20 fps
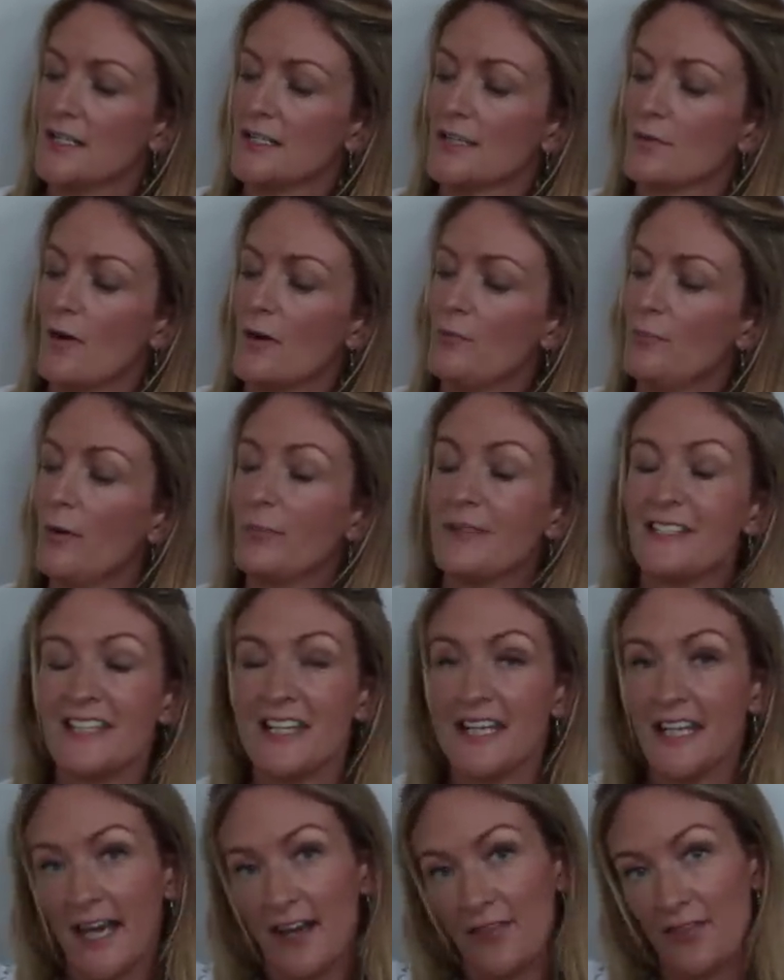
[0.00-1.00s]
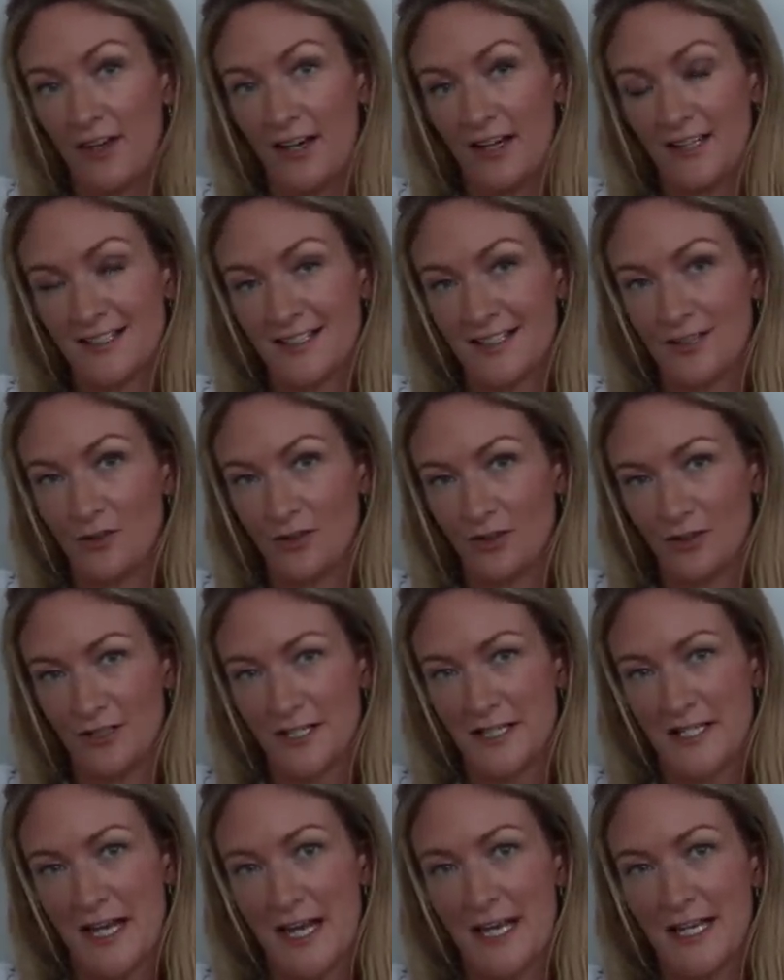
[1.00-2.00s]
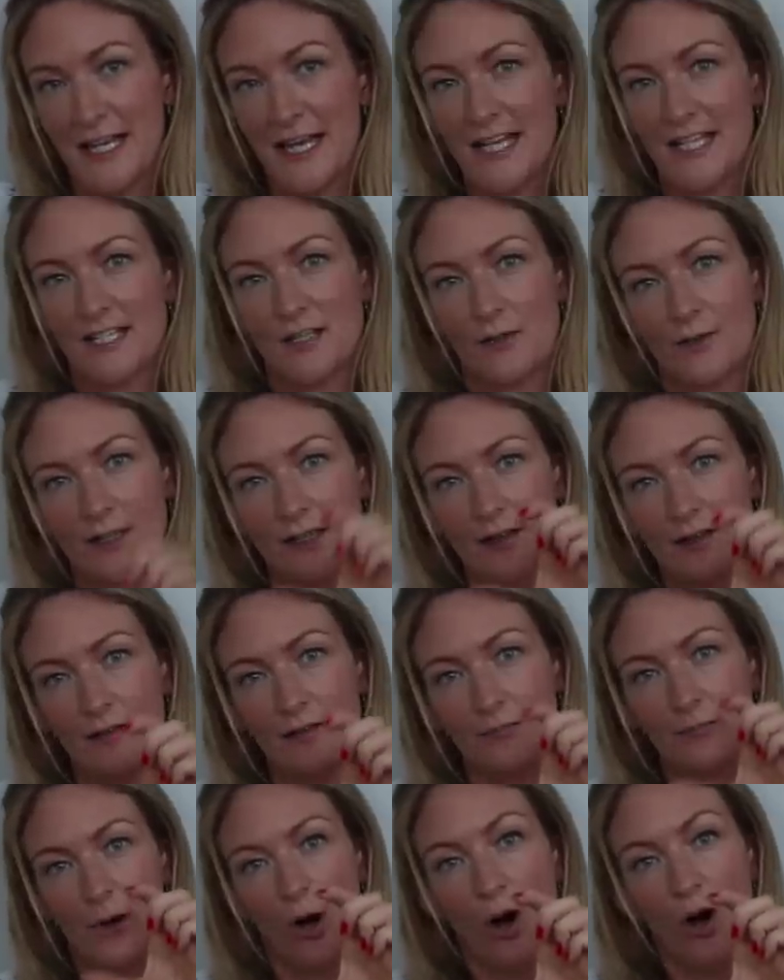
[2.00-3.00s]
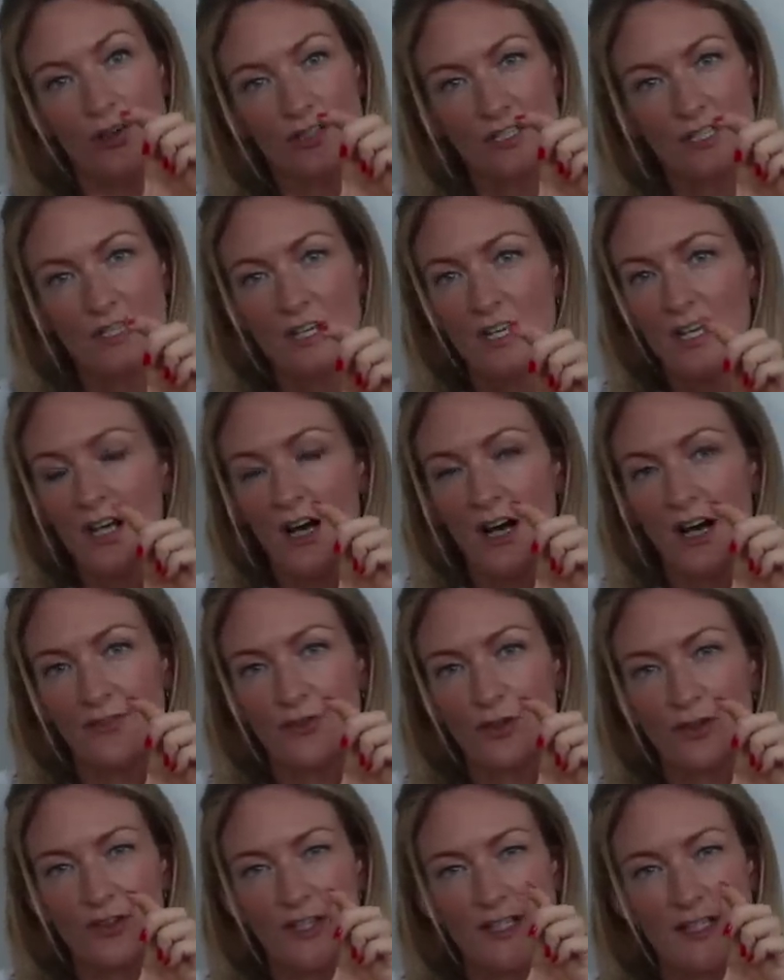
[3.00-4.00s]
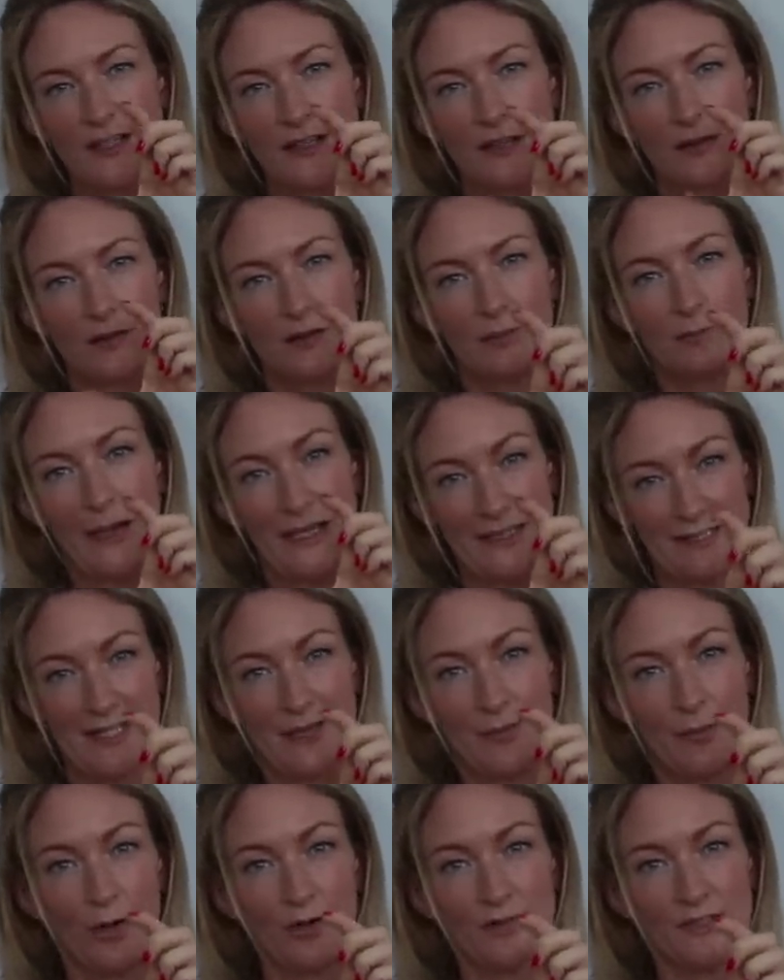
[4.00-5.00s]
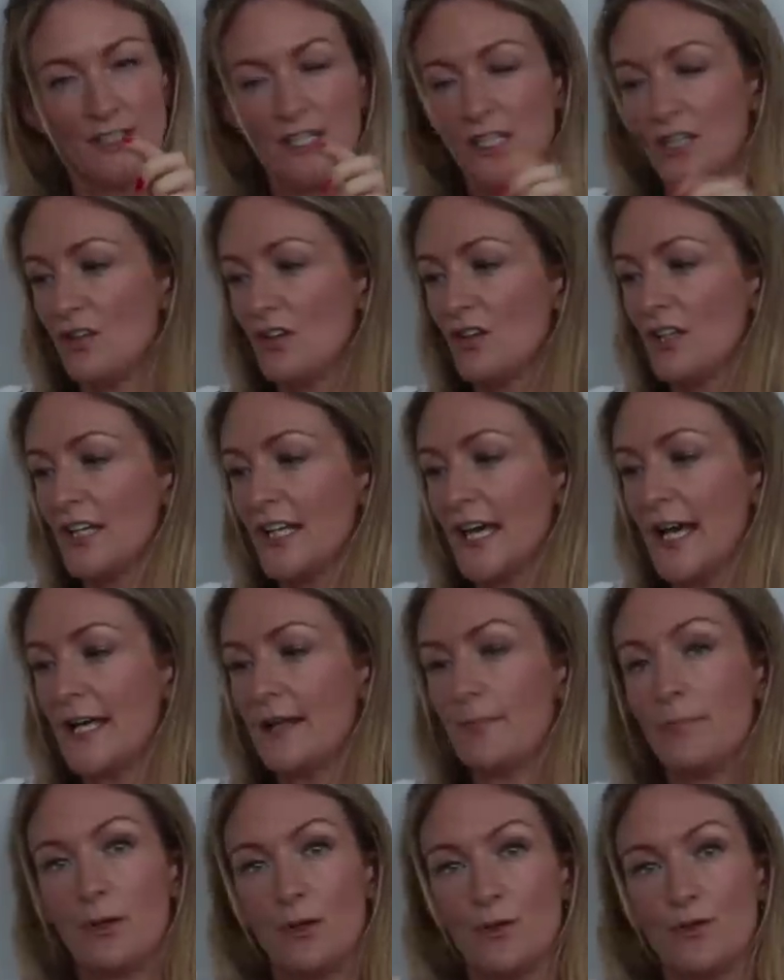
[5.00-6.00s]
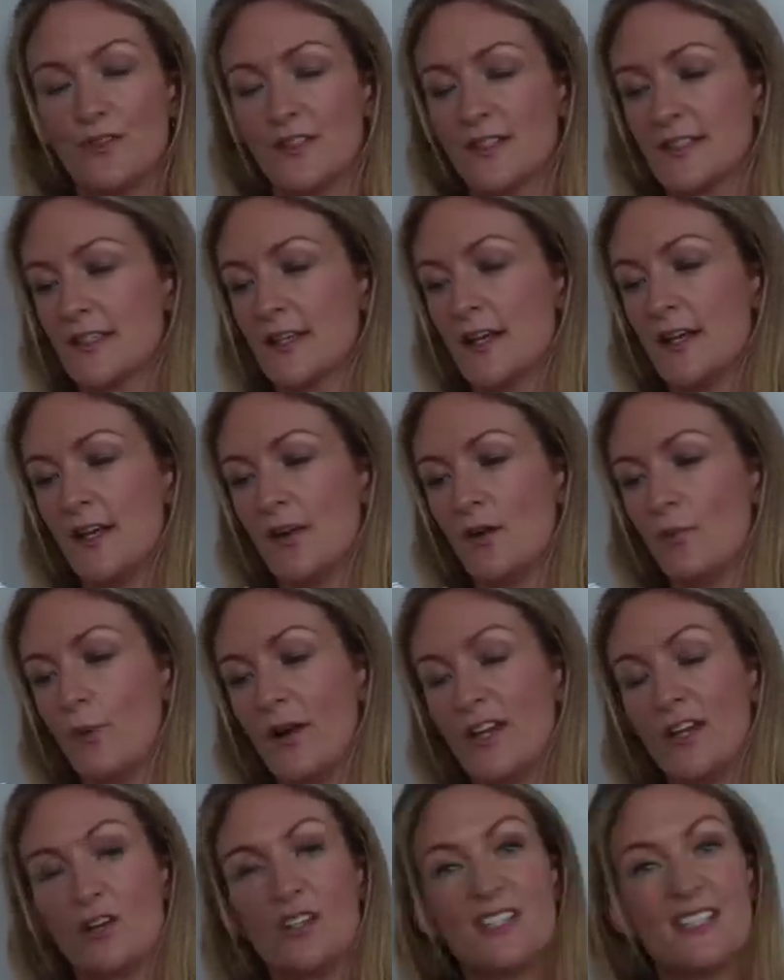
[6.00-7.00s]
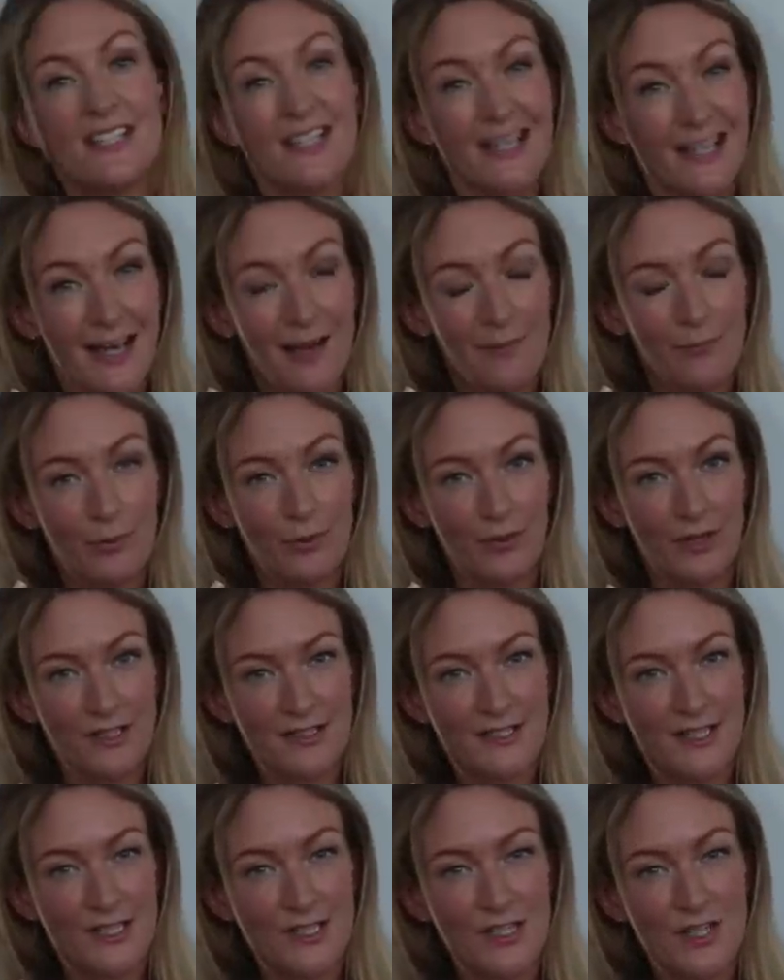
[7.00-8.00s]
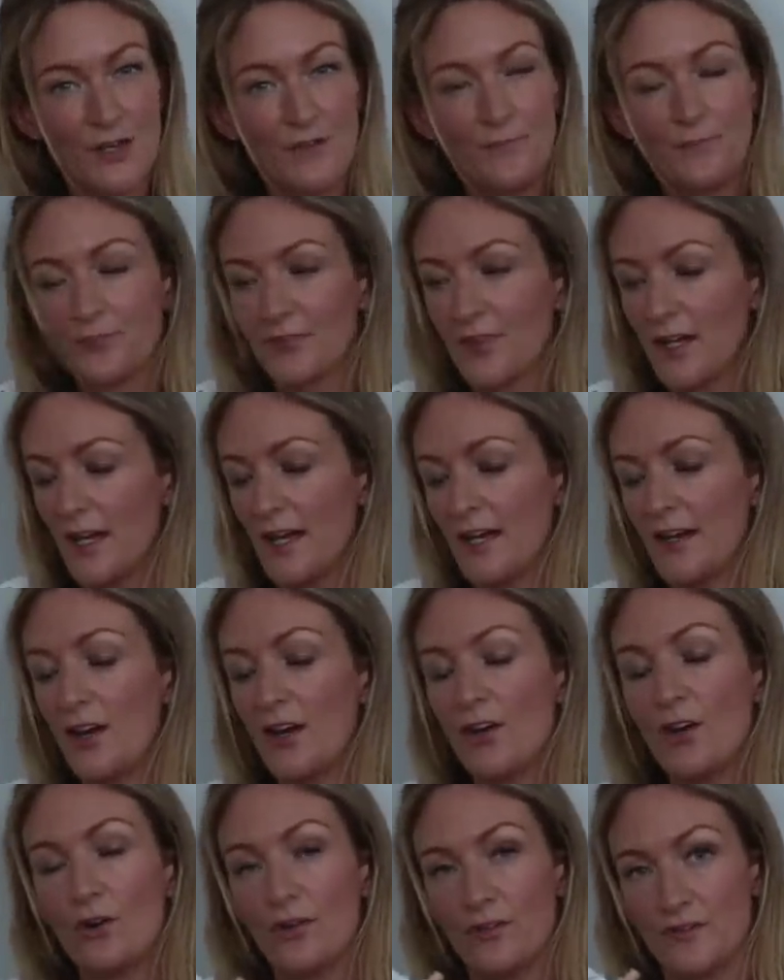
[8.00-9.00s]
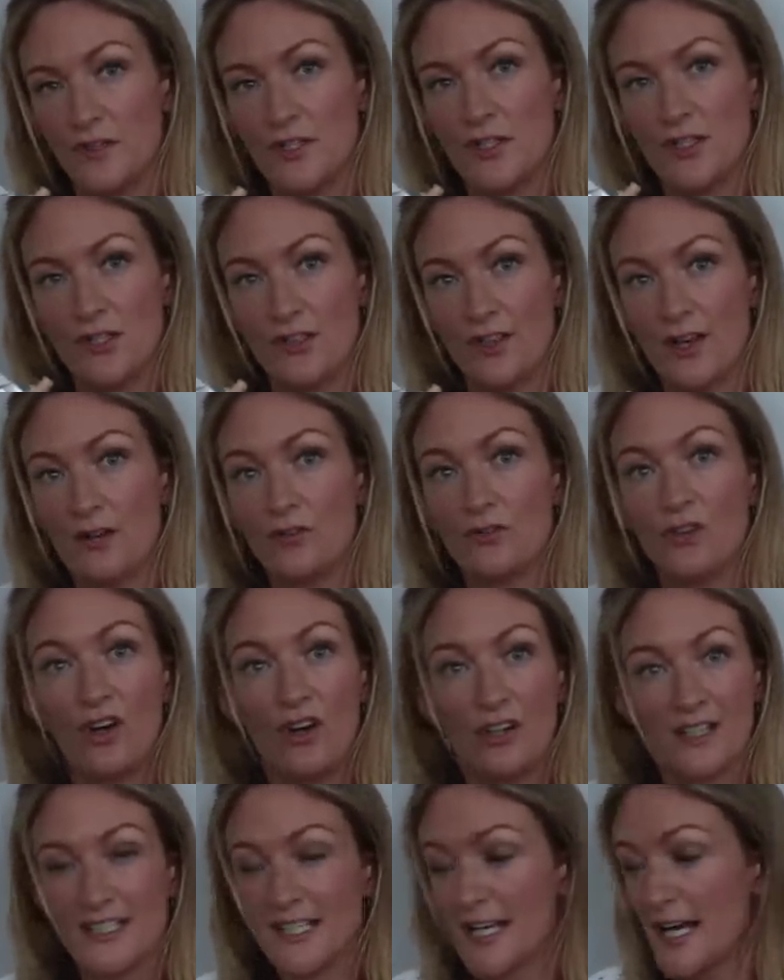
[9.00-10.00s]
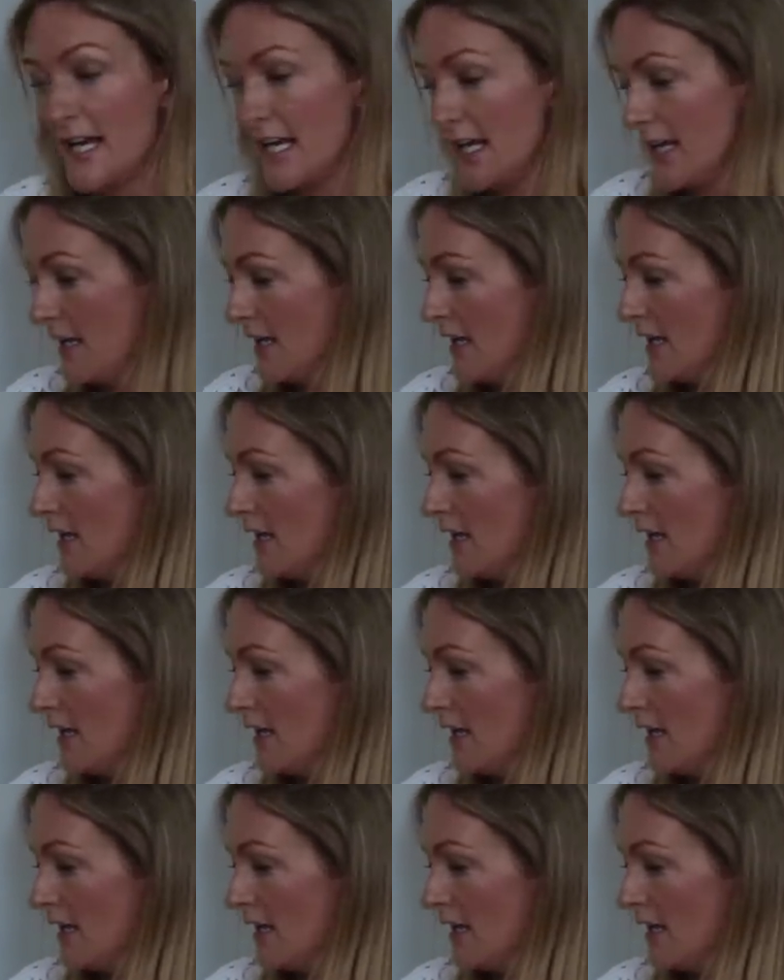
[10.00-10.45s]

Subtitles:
So I'd probably decant that on holiday into a little pot. I've got these little plastic pots that you can get in Boots where you can decant products into, and I often do that on holiday.